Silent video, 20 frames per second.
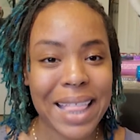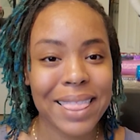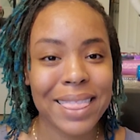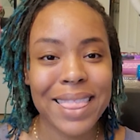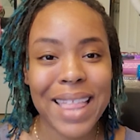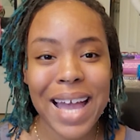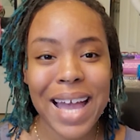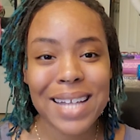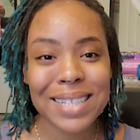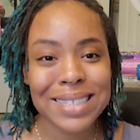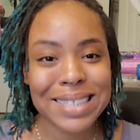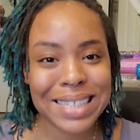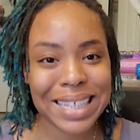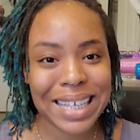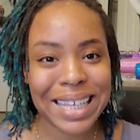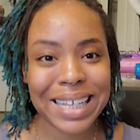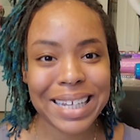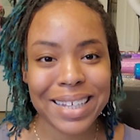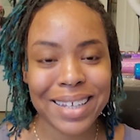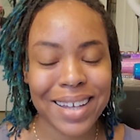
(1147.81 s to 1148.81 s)
That's
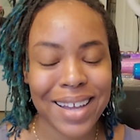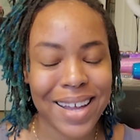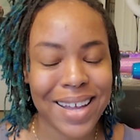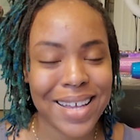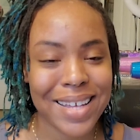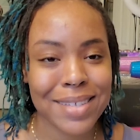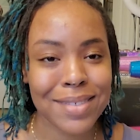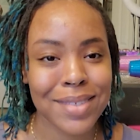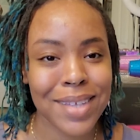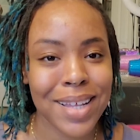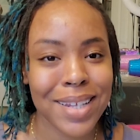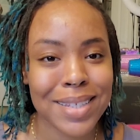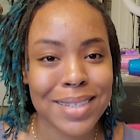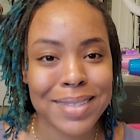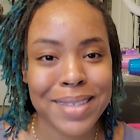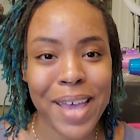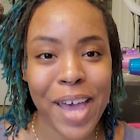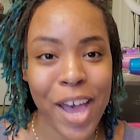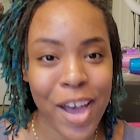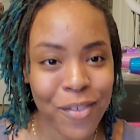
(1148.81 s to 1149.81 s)
it, guys. That
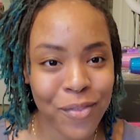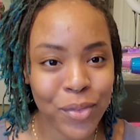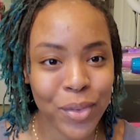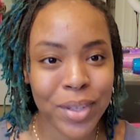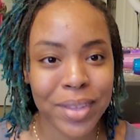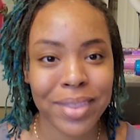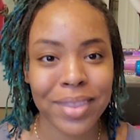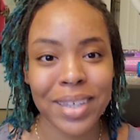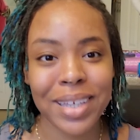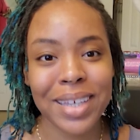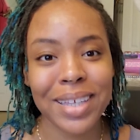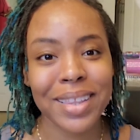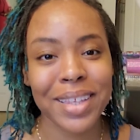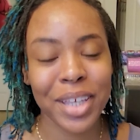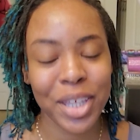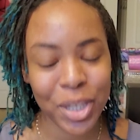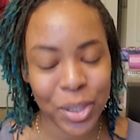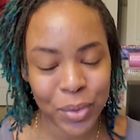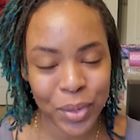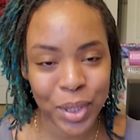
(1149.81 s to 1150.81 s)
is everything
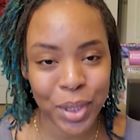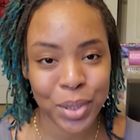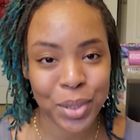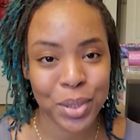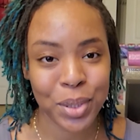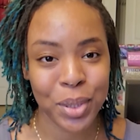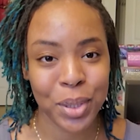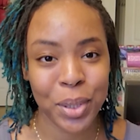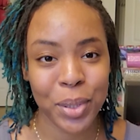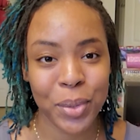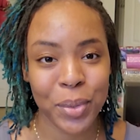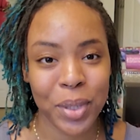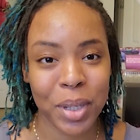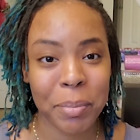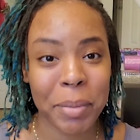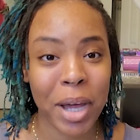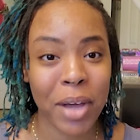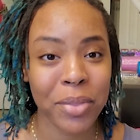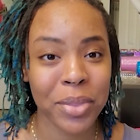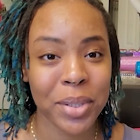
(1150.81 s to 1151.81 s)
that you need to know
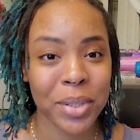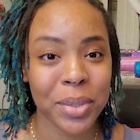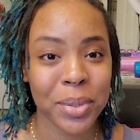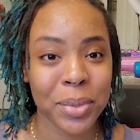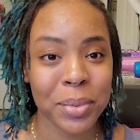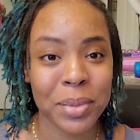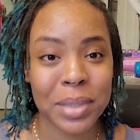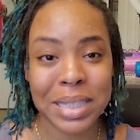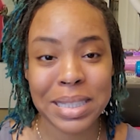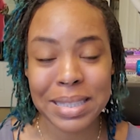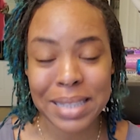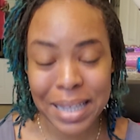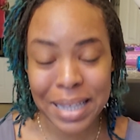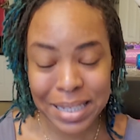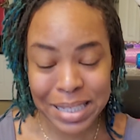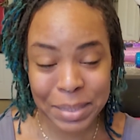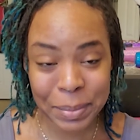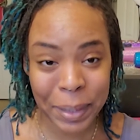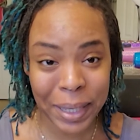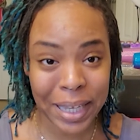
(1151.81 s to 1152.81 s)
about the new
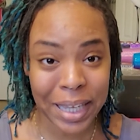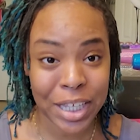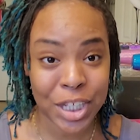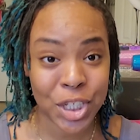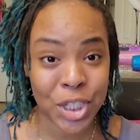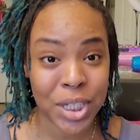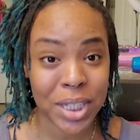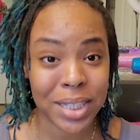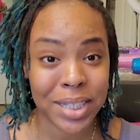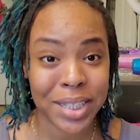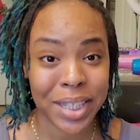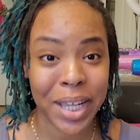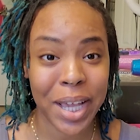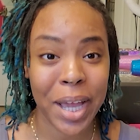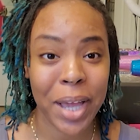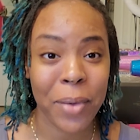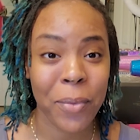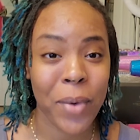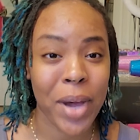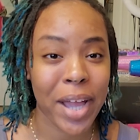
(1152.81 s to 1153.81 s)
Designs by Angee
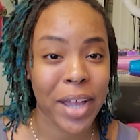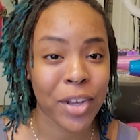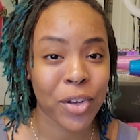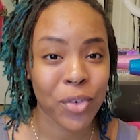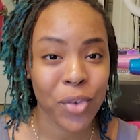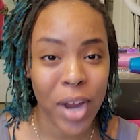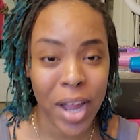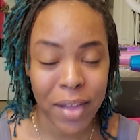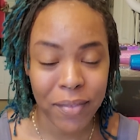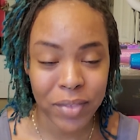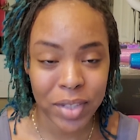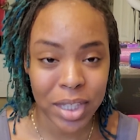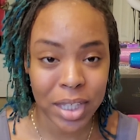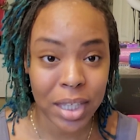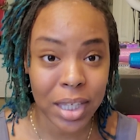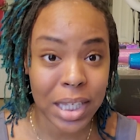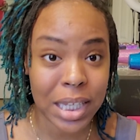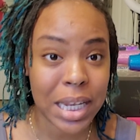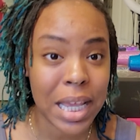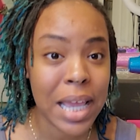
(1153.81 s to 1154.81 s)
DIY craft
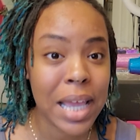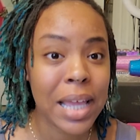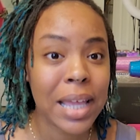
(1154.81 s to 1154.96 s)
kit.